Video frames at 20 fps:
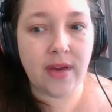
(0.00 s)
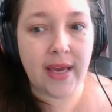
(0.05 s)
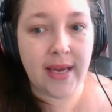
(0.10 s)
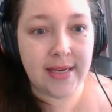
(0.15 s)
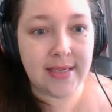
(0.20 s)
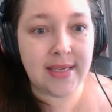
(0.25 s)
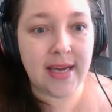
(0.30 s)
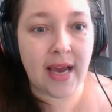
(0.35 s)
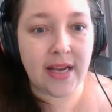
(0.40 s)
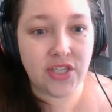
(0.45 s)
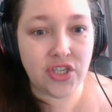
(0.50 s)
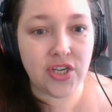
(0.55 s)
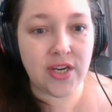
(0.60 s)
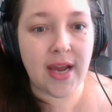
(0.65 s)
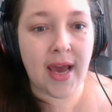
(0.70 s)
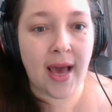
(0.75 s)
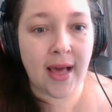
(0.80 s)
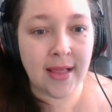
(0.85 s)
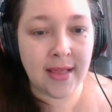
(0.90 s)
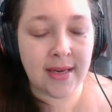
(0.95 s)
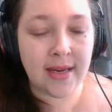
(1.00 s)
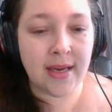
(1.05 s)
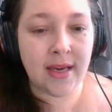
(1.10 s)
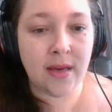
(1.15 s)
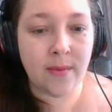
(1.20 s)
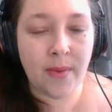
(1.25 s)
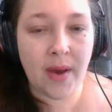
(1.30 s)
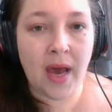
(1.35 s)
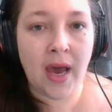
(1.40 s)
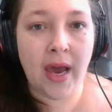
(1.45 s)

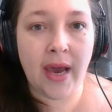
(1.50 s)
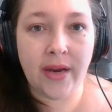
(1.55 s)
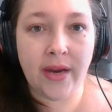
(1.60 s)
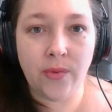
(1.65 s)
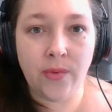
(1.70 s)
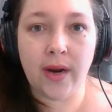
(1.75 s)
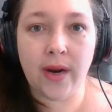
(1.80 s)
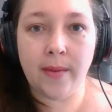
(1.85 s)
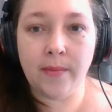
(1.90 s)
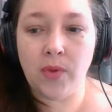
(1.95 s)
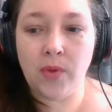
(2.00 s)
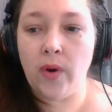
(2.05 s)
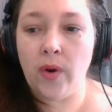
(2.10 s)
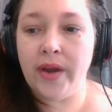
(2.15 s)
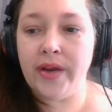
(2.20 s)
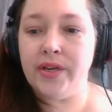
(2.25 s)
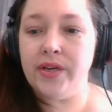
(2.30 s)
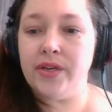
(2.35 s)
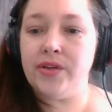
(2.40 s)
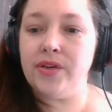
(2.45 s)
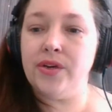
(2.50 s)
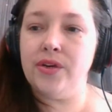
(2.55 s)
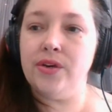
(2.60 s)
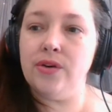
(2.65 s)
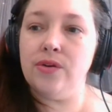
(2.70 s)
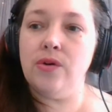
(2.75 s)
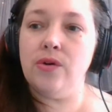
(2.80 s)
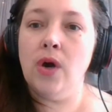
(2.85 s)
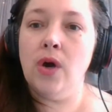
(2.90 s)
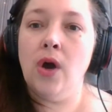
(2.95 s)
intentionality behind what I'm going to
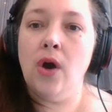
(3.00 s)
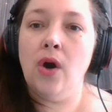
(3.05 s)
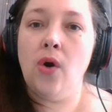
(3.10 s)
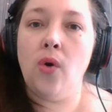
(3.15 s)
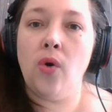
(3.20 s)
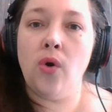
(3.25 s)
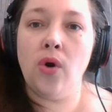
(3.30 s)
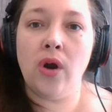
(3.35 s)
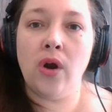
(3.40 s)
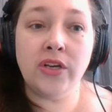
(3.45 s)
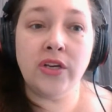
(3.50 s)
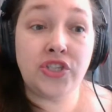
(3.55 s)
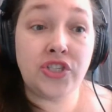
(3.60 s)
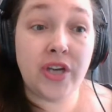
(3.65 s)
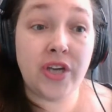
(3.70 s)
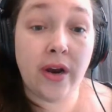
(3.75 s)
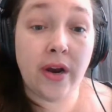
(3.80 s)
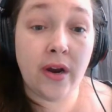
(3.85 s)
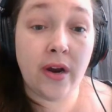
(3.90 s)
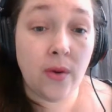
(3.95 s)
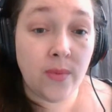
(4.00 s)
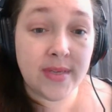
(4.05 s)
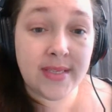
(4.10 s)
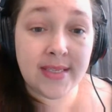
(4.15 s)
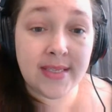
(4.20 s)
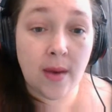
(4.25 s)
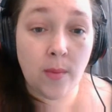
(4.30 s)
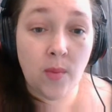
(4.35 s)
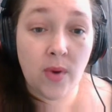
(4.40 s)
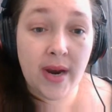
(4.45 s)
do, or I'll share it with
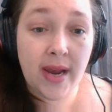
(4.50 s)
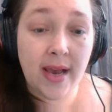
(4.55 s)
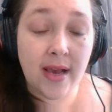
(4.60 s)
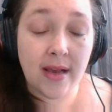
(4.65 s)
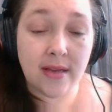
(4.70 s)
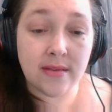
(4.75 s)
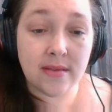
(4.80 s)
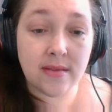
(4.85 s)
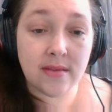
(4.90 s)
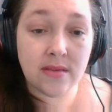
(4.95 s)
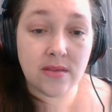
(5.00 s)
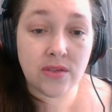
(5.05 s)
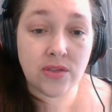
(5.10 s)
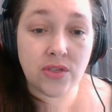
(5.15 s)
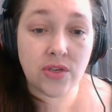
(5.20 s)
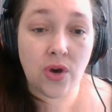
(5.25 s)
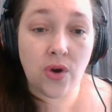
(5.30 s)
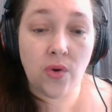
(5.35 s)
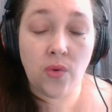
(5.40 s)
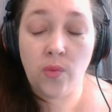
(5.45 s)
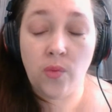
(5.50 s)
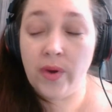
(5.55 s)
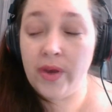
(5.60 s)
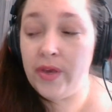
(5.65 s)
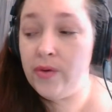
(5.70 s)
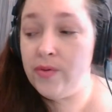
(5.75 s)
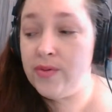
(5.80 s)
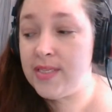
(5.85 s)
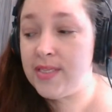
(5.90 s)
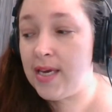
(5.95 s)
someone else. So when
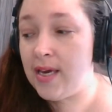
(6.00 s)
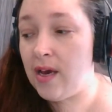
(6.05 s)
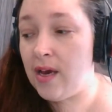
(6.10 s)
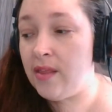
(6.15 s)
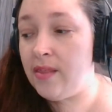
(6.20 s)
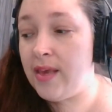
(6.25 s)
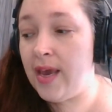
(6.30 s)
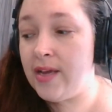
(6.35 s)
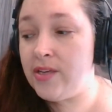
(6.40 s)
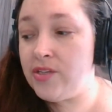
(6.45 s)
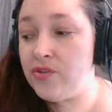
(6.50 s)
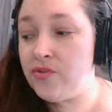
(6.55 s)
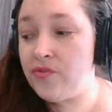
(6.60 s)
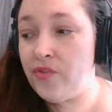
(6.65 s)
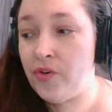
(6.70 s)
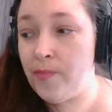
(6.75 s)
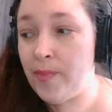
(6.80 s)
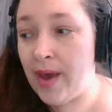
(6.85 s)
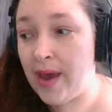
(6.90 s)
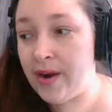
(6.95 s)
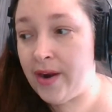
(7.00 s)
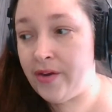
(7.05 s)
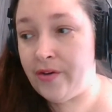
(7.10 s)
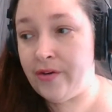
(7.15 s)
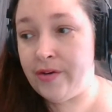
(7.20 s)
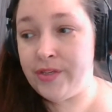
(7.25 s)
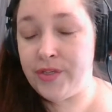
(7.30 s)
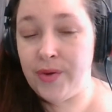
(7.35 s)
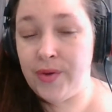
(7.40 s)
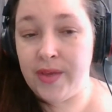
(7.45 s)
you sit on the edge of your bed and you're
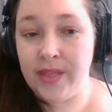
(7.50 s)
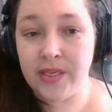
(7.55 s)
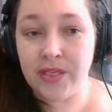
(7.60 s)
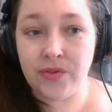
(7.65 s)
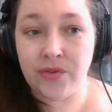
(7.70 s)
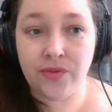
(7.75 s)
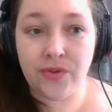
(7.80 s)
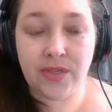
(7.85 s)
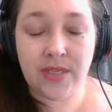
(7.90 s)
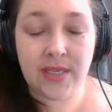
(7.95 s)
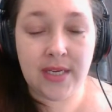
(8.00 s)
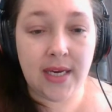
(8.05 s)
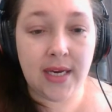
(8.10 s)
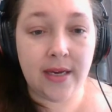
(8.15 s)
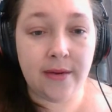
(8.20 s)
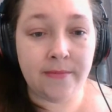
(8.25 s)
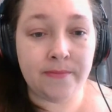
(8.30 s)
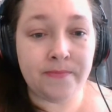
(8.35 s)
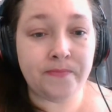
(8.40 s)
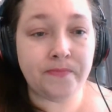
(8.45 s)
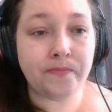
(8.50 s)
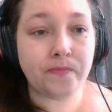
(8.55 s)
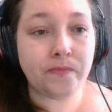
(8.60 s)
doing this routine,